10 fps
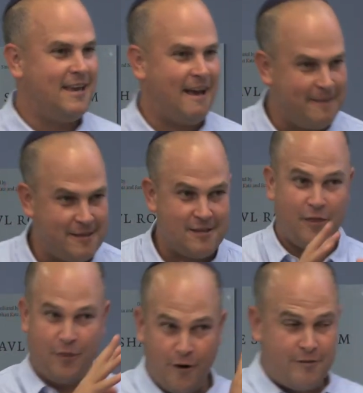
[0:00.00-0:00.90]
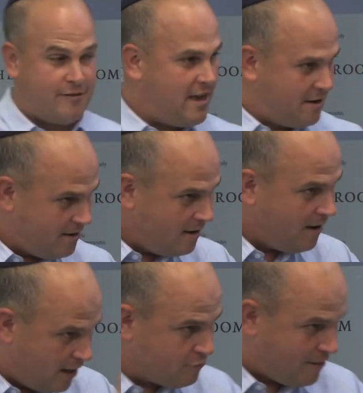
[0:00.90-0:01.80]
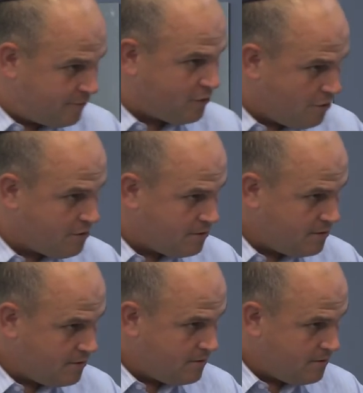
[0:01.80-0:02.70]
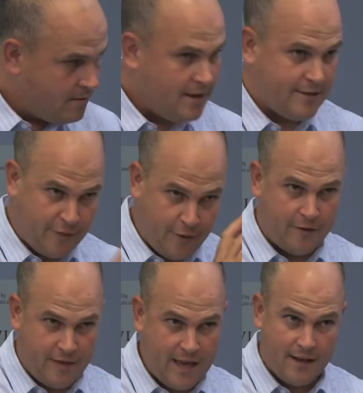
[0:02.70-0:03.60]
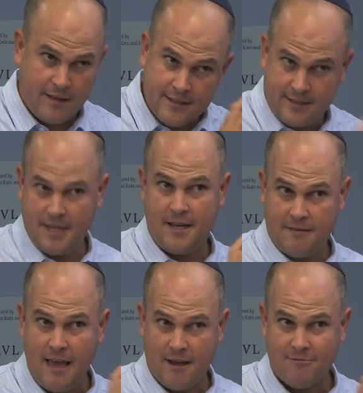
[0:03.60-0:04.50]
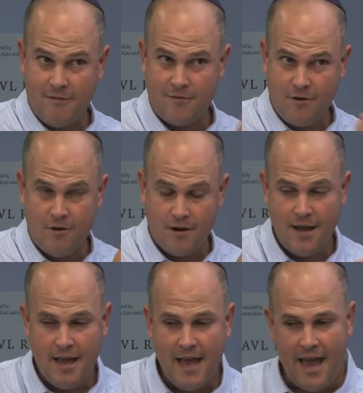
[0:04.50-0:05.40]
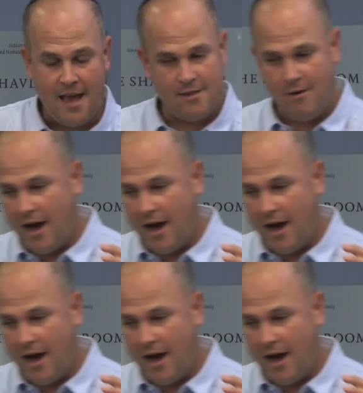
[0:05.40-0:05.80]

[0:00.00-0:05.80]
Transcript: yeah, this is a third take on Rav Kook. It's a third take, a Hasidic take on Rav Kook. Eh, so